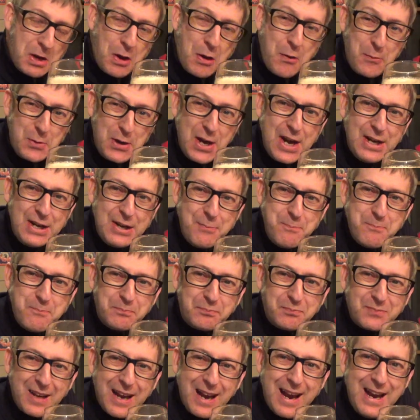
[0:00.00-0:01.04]
I'm getting a
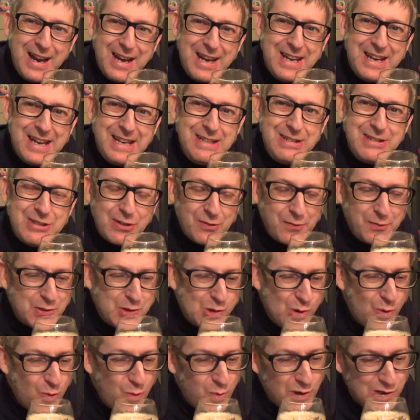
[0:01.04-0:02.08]
hint of
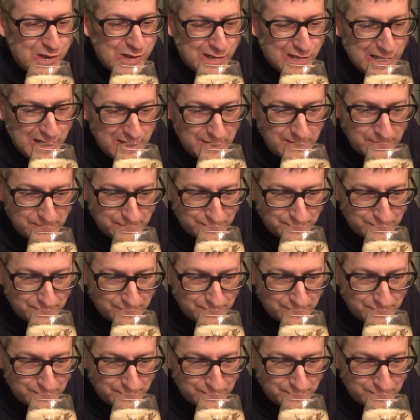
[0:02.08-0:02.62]
sort of whiskey.